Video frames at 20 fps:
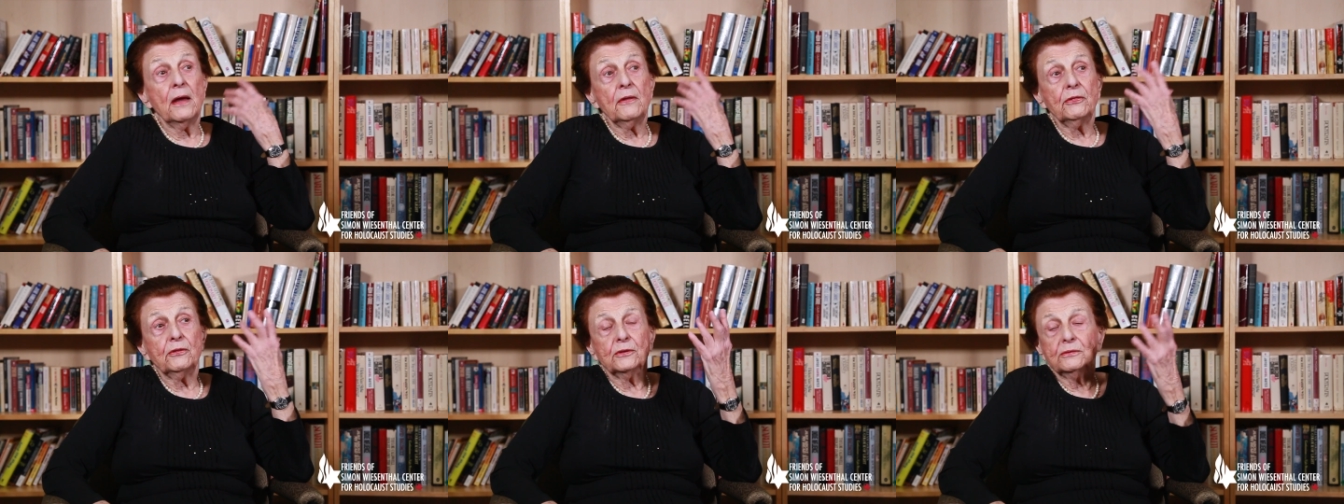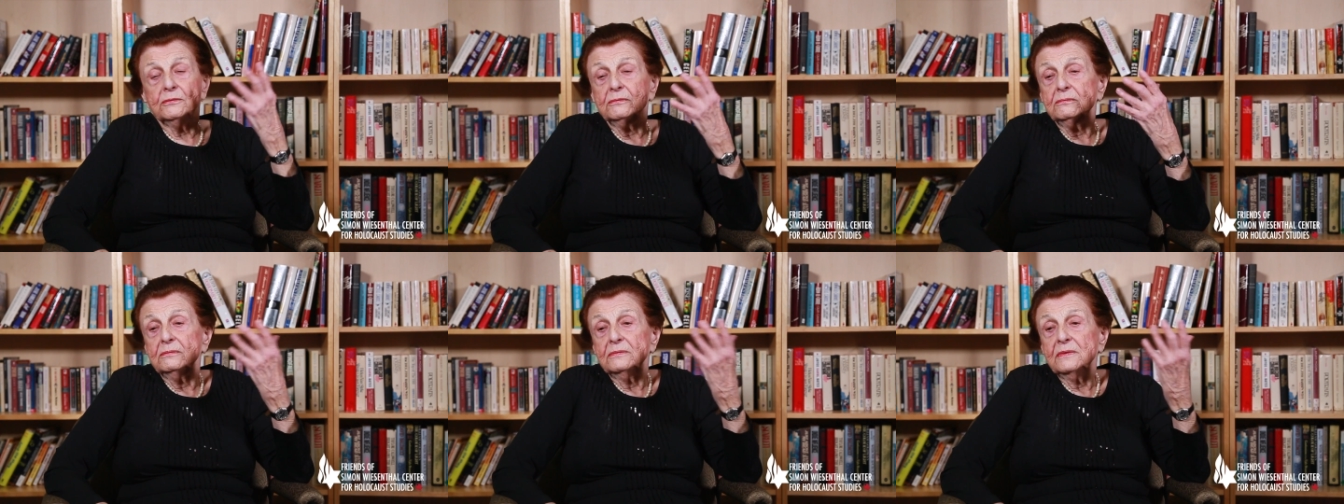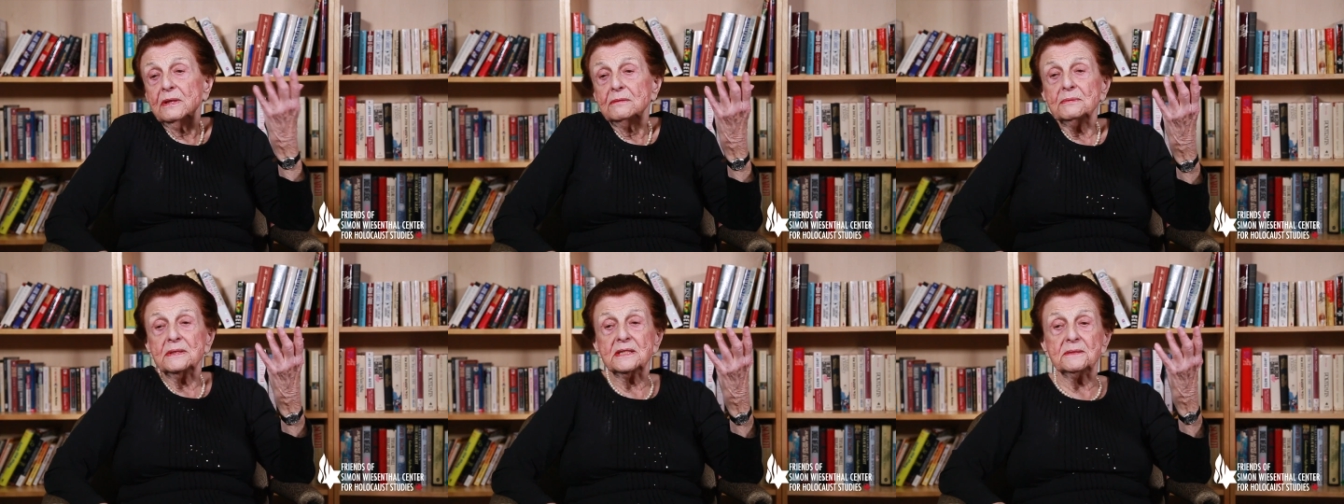I thought
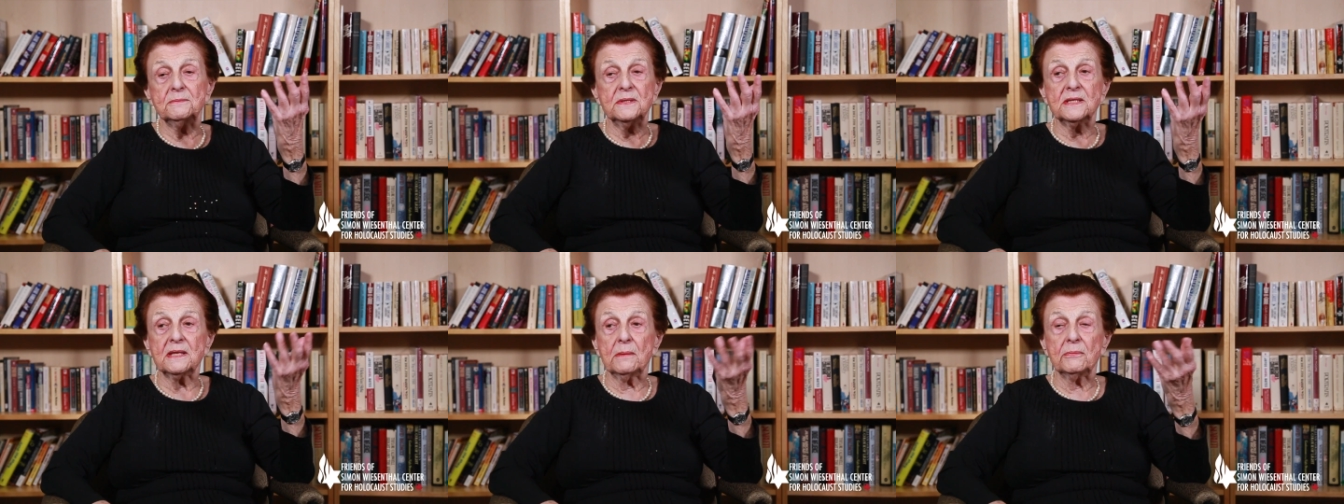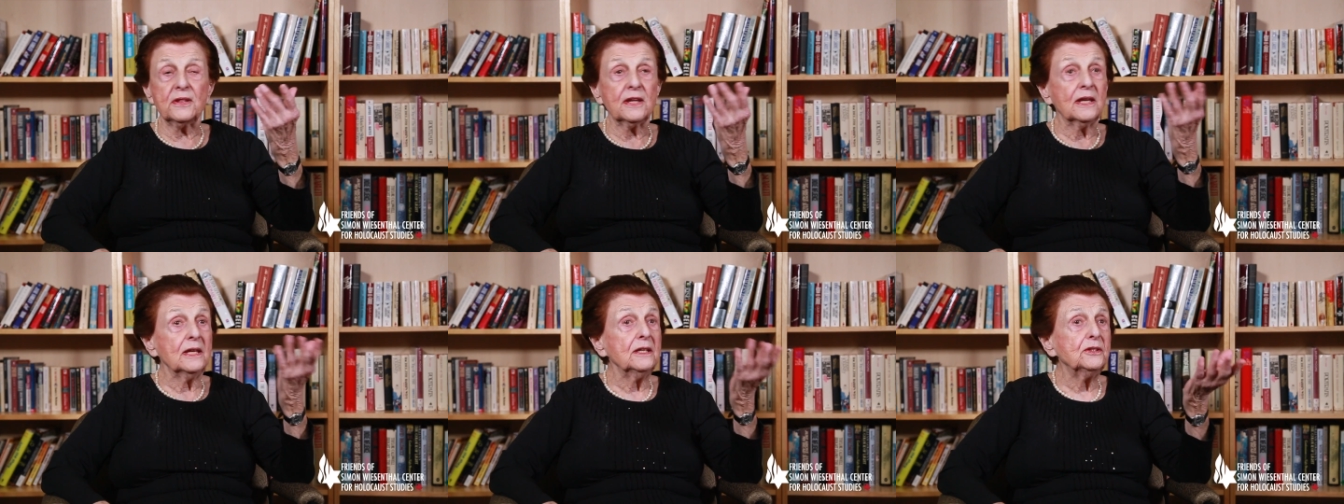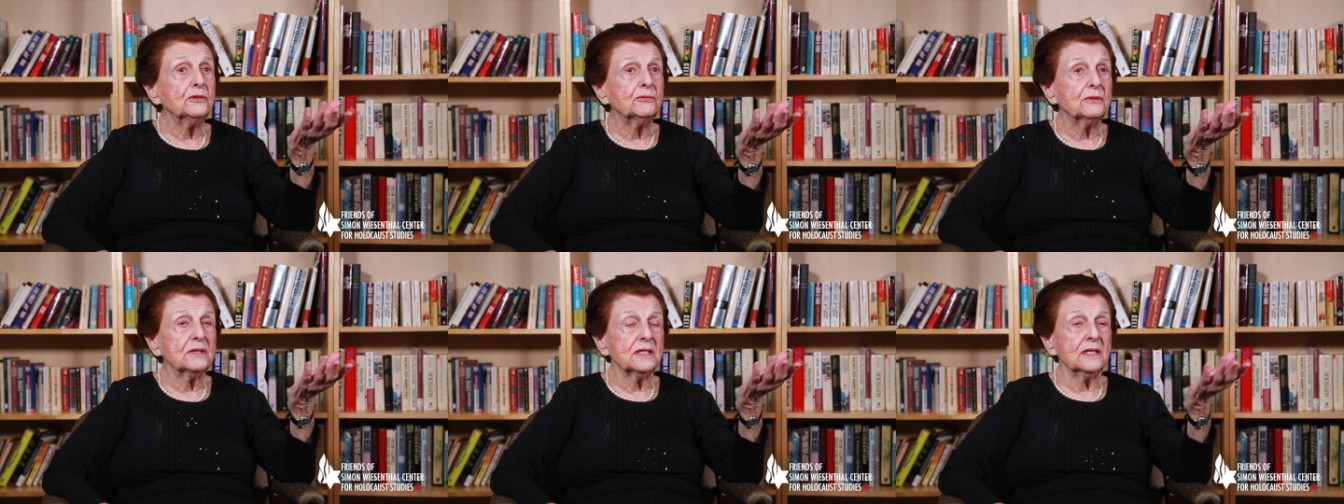that must be something
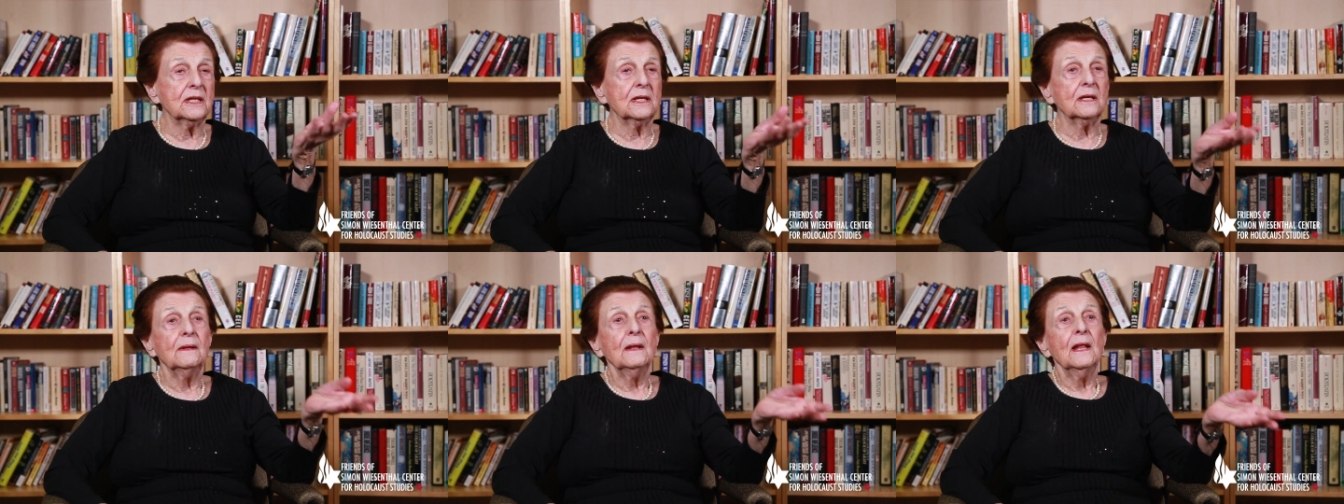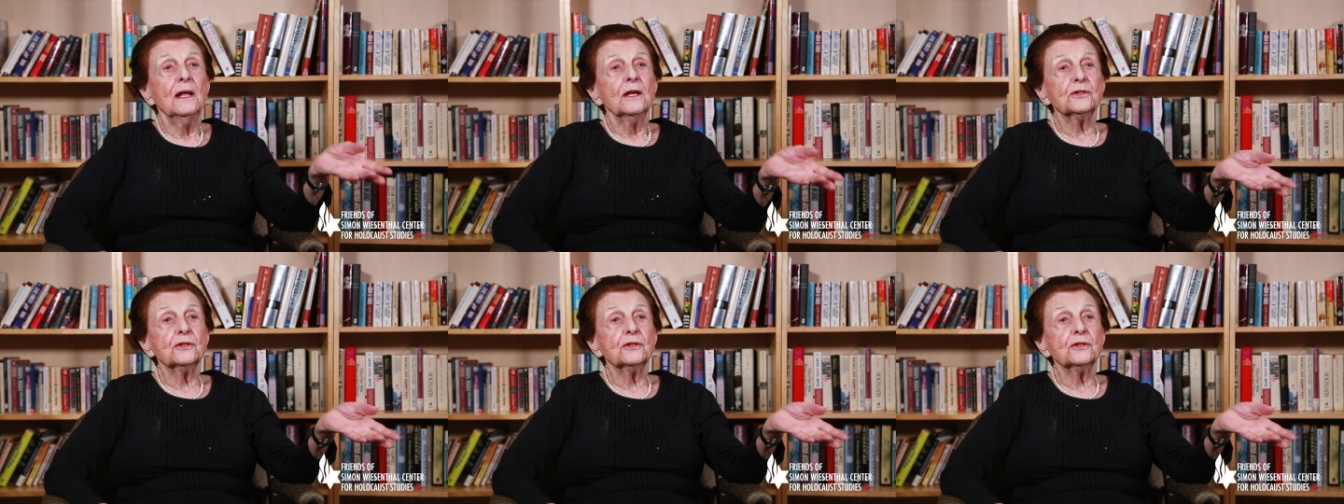interesting.